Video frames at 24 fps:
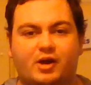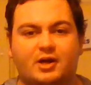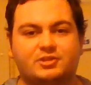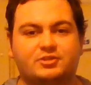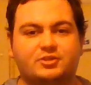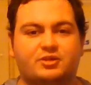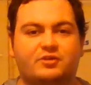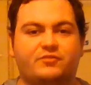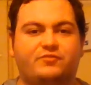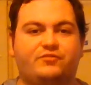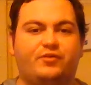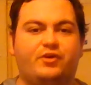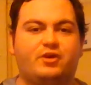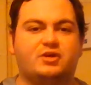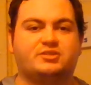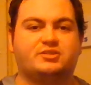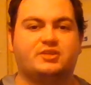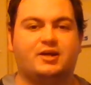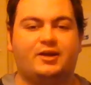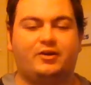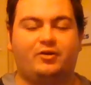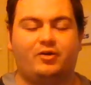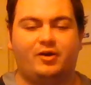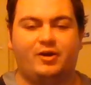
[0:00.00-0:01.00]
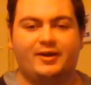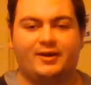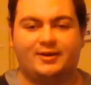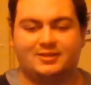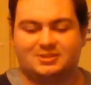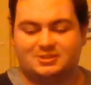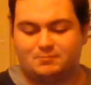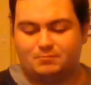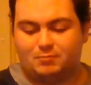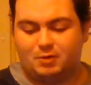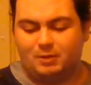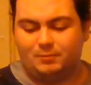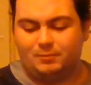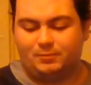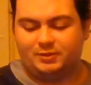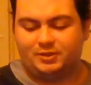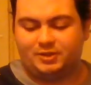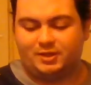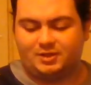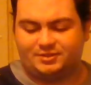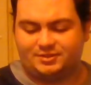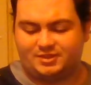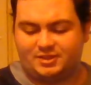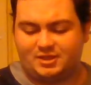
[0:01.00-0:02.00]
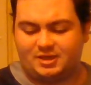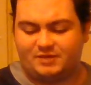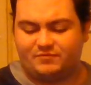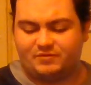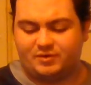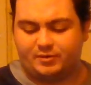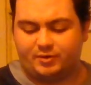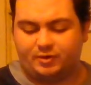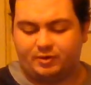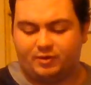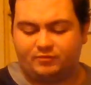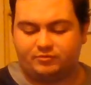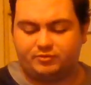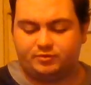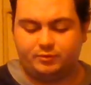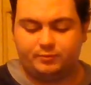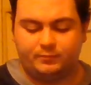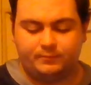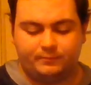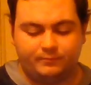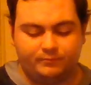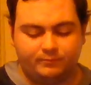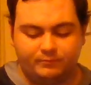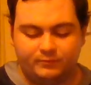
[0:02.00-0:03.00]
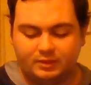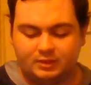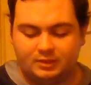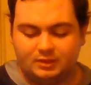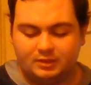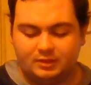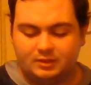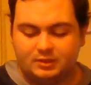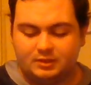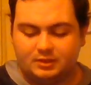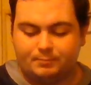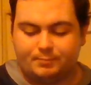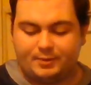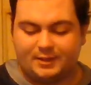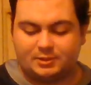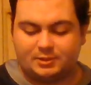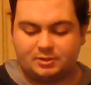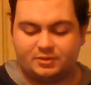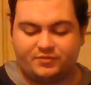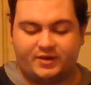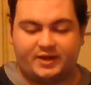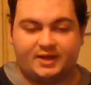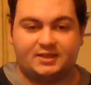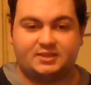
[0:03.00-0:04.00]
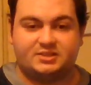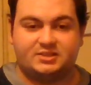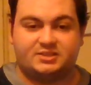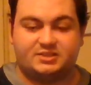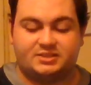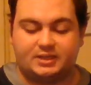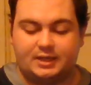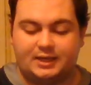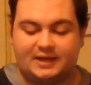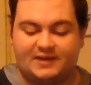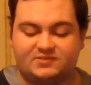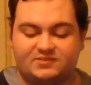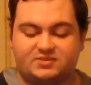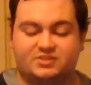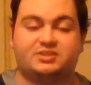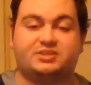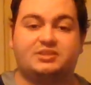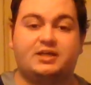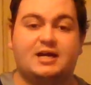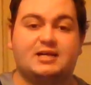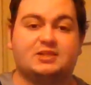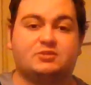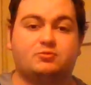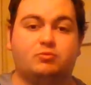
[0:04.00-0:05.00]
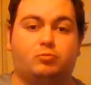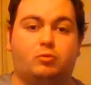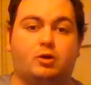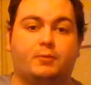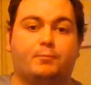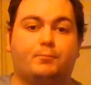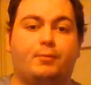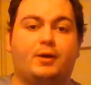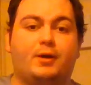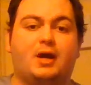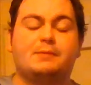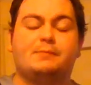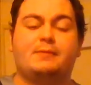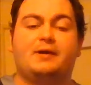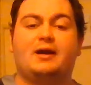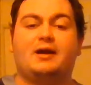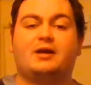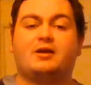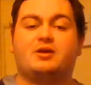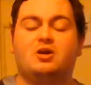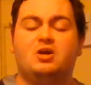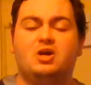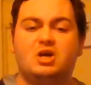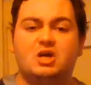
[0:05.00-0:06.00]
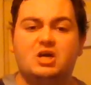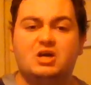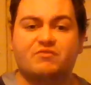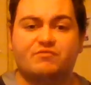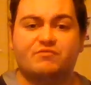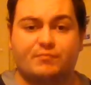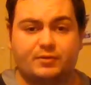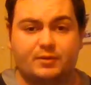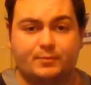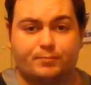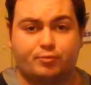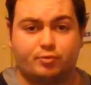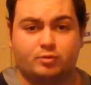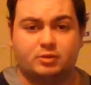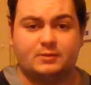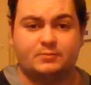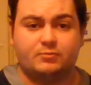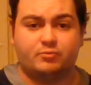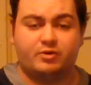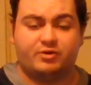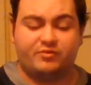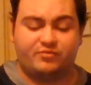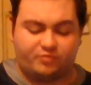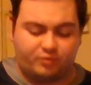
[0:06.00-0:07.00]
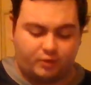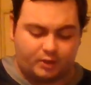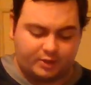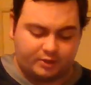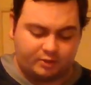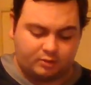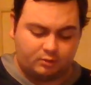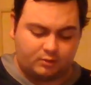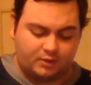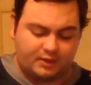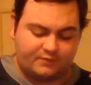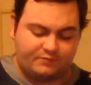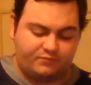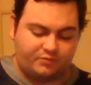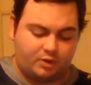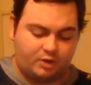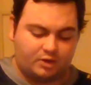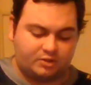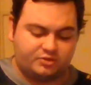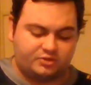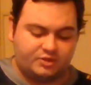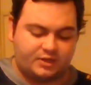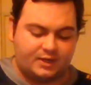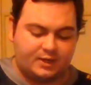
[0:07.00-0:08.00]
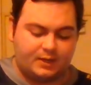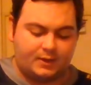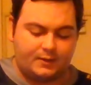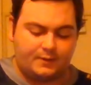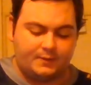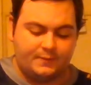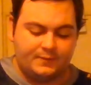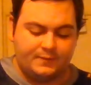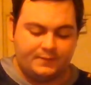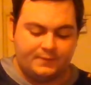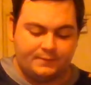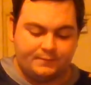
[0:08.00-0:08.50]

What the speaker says: Coast on a Thursday night against Melbourne. You don't see that very often. Penrith against South. South will want payback from the preliminary final, I have no doubt.